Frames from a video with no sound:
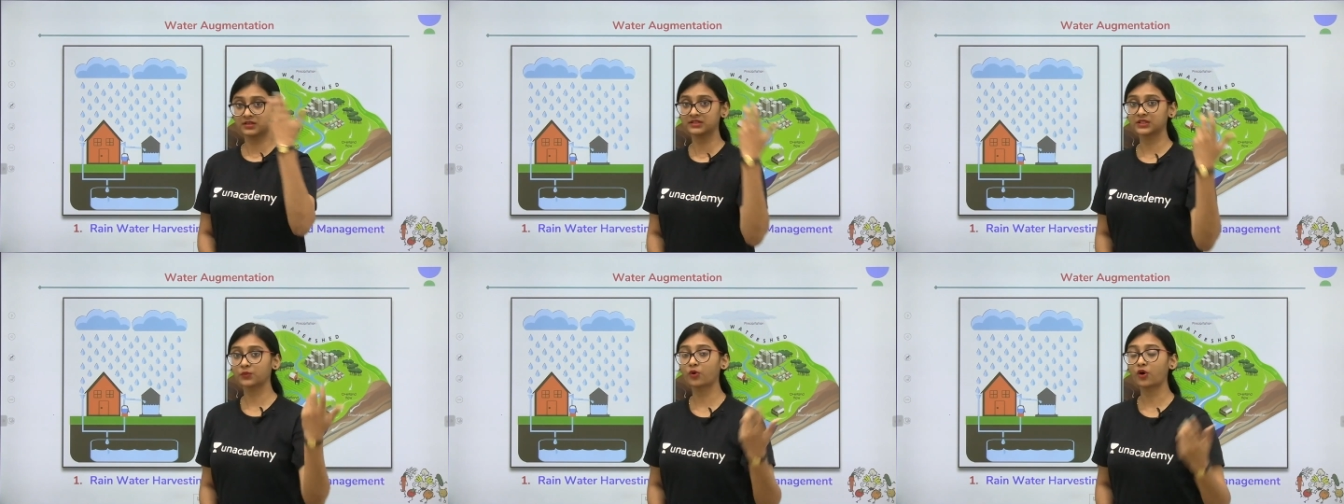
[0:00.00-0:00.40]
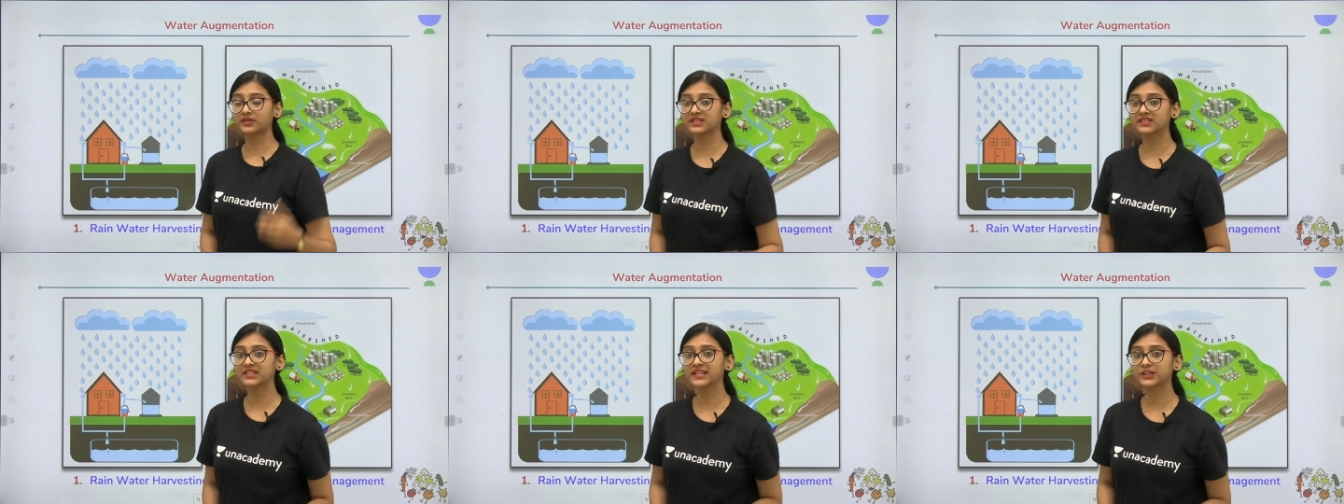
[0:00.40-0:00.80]
the
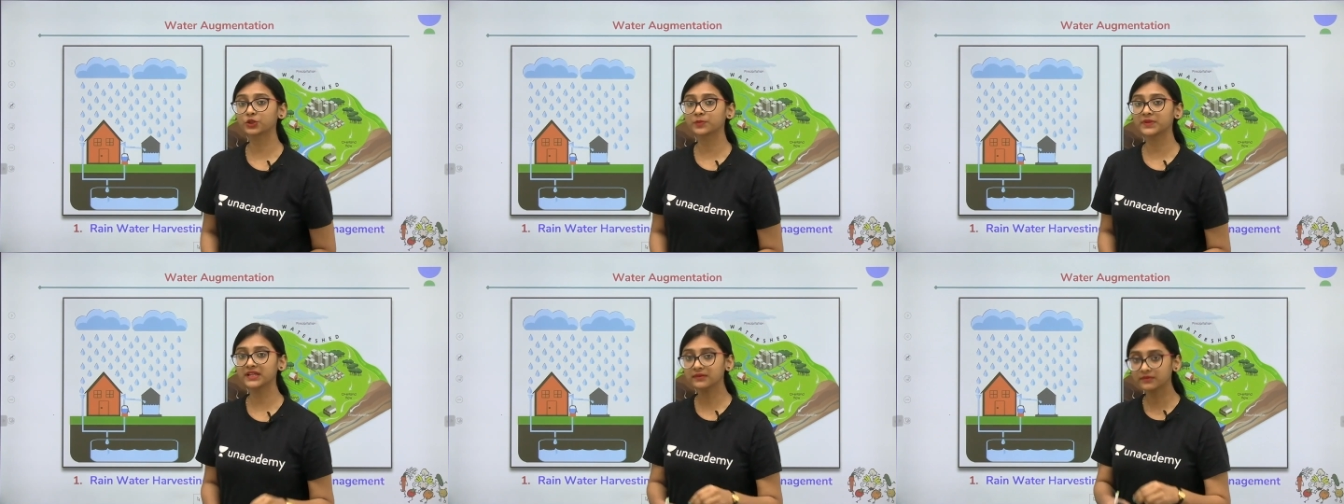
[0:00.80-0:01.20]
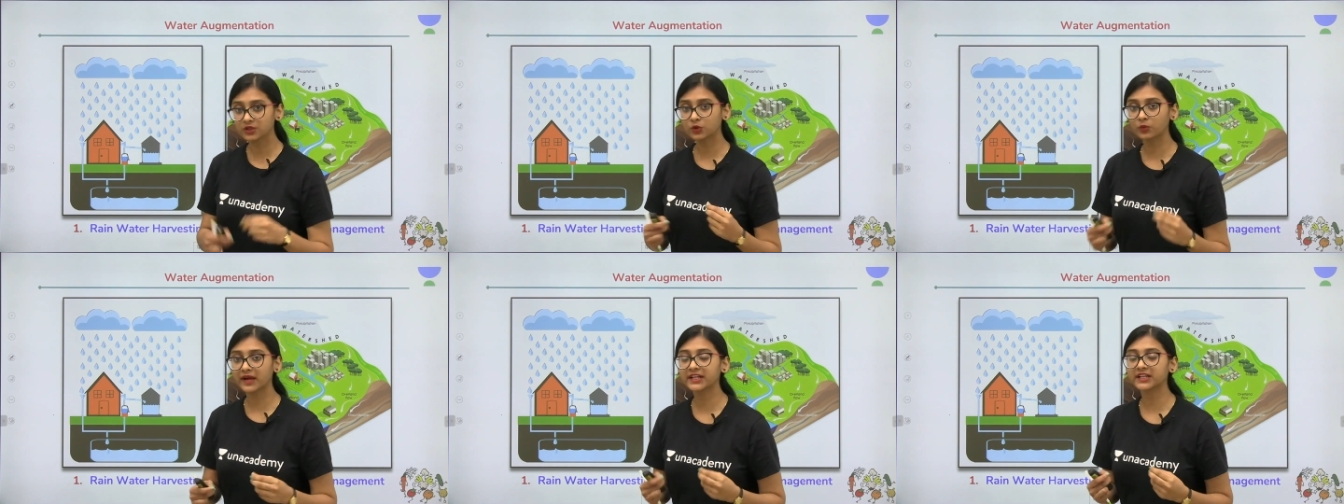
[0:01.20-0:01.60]
water need to be
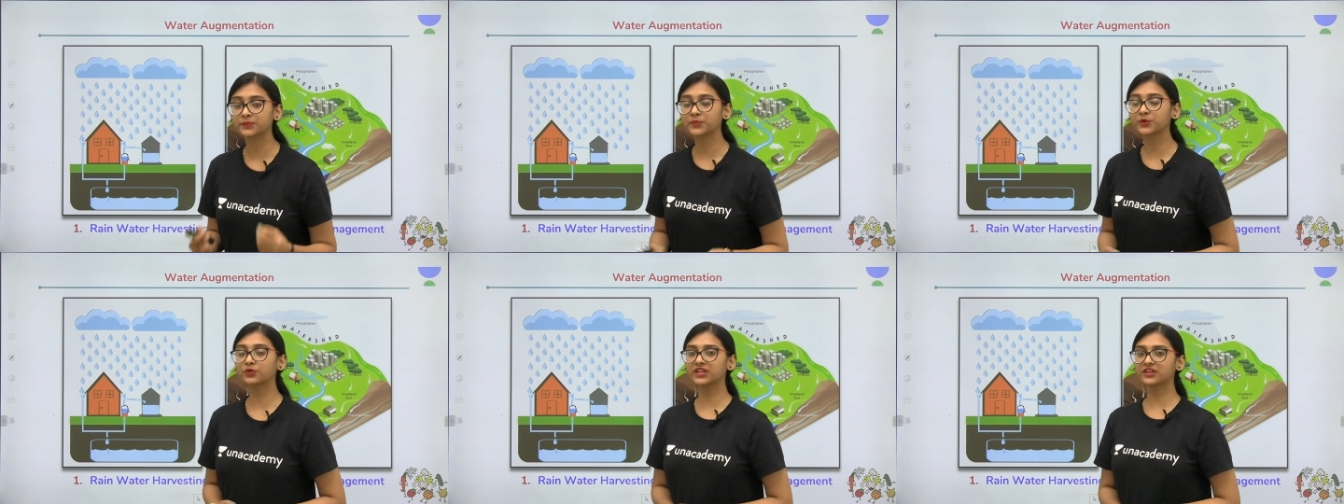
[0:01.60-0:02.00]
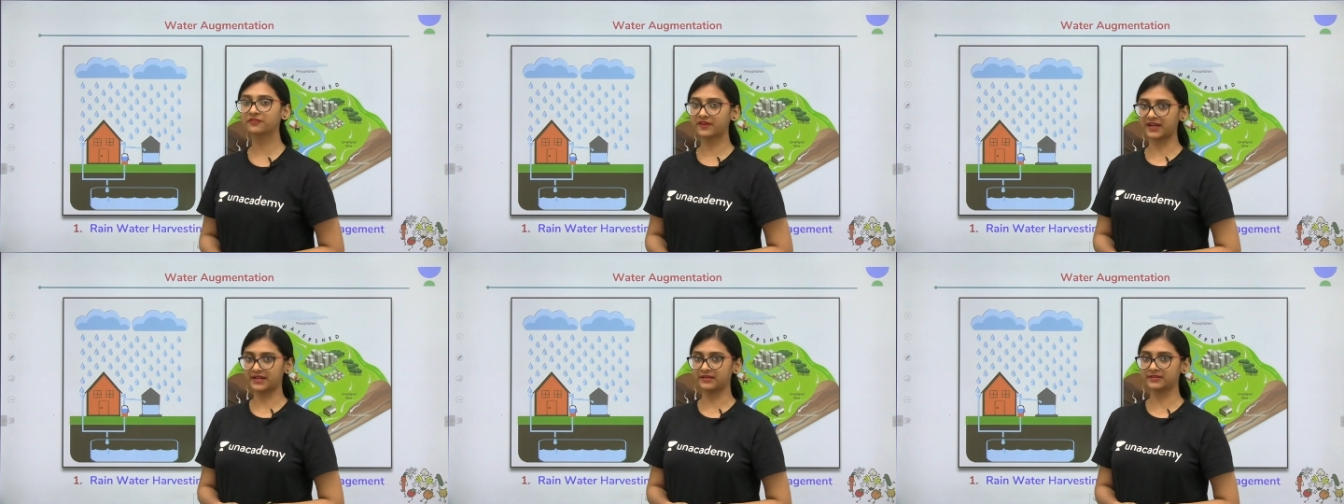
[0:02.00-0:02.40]
quite
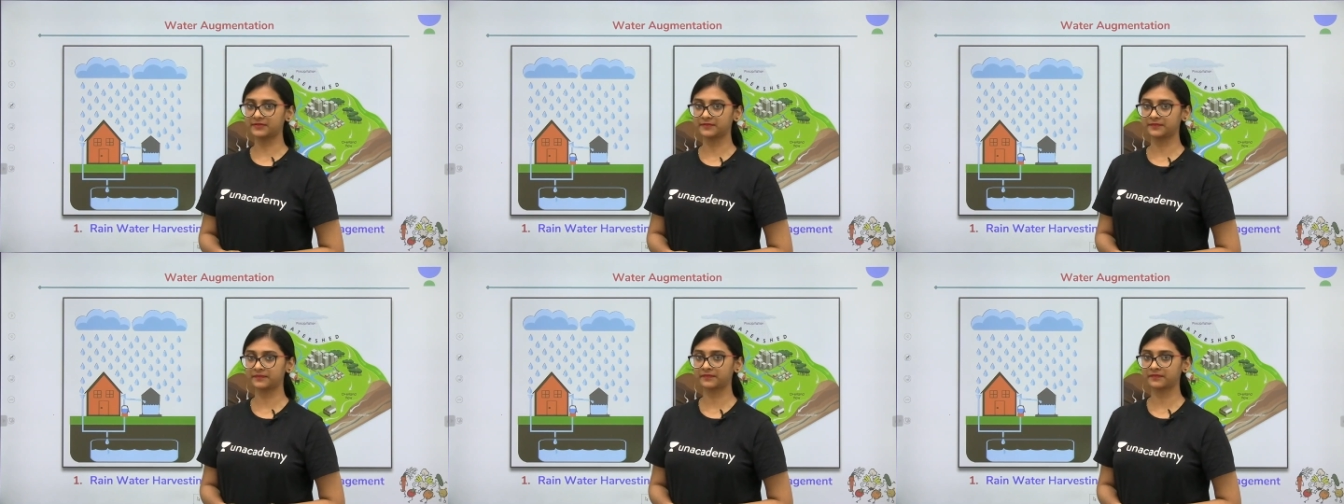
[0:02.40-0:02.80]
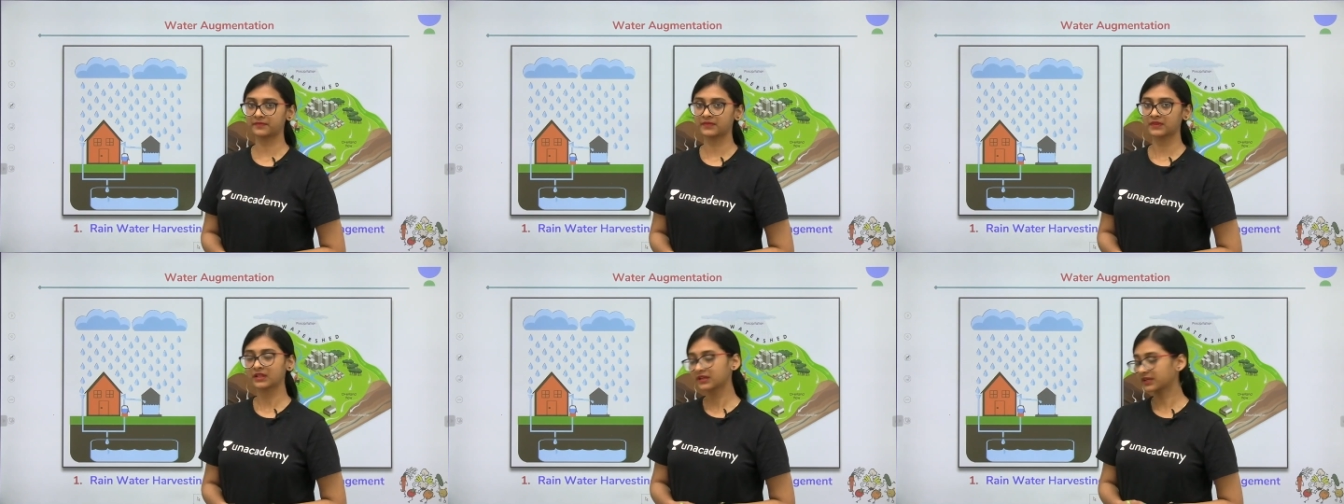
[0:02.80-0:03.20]
purified,
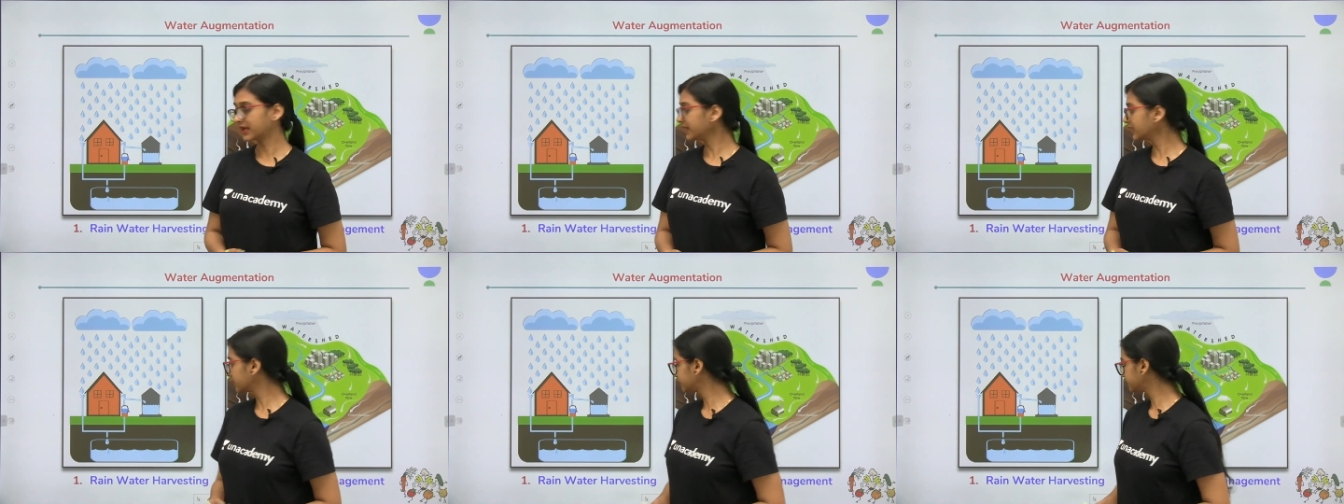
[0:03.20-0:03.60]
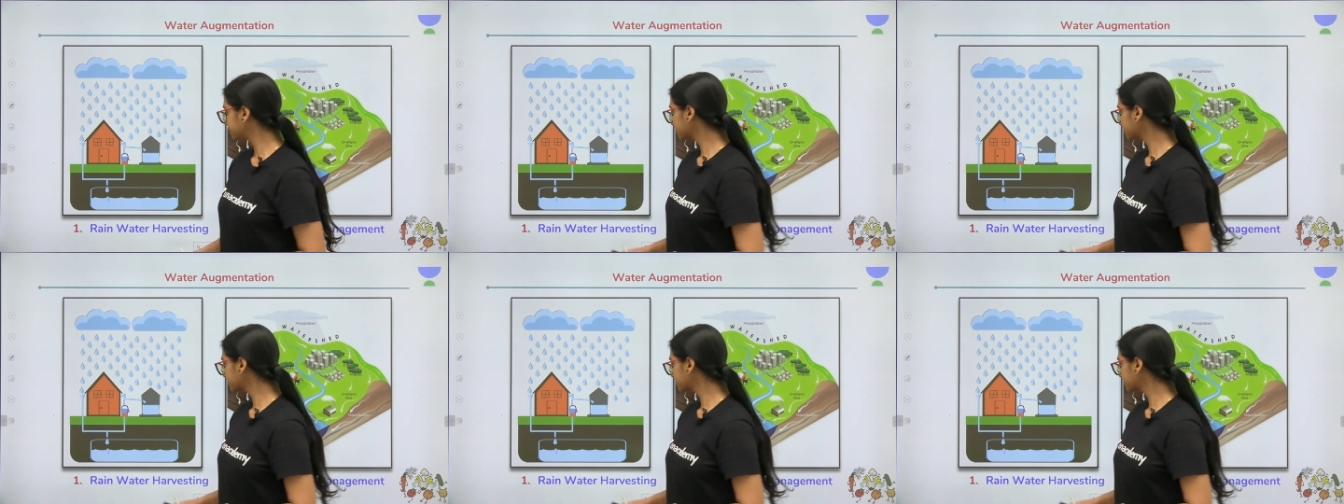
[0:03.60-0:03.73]
right?